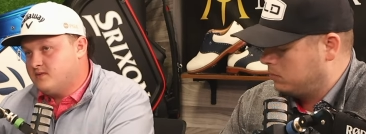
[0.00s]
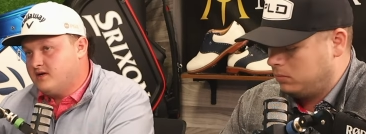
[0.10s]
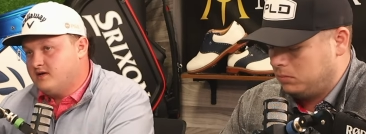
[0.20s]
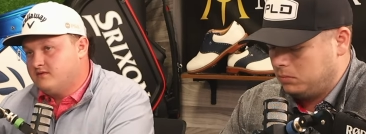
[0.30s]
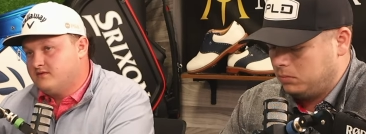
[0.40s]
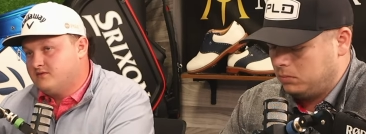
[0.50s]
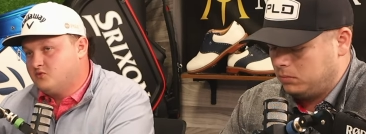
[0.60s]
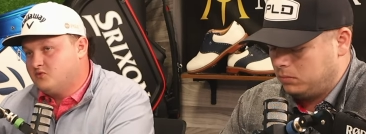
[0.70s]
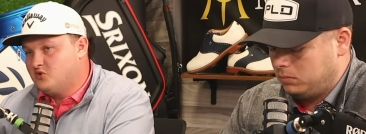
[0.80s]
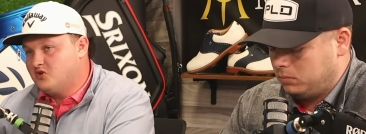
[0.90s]
Speaker 1: it to where
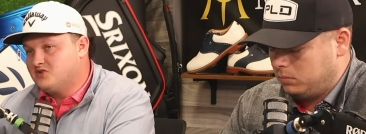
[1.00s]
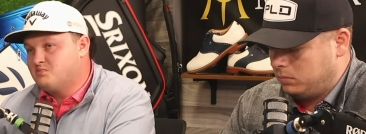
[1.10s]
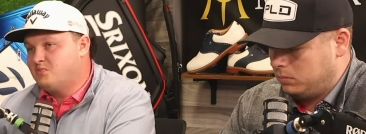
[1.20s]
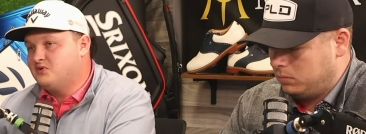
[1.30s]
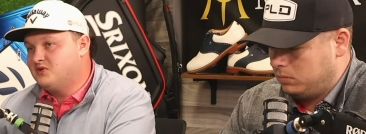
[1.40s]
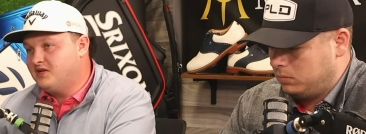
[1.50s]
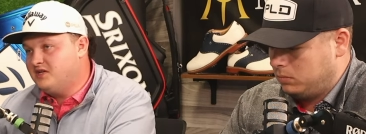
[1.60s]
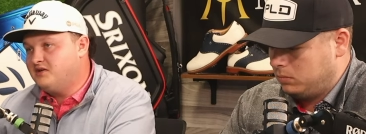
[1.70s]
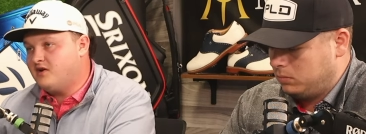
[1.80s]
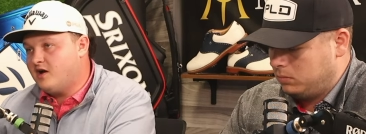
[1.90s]
there's
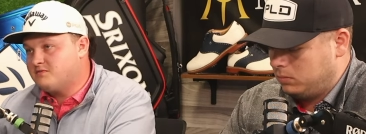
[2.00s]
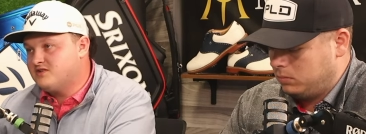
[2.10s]
plenty of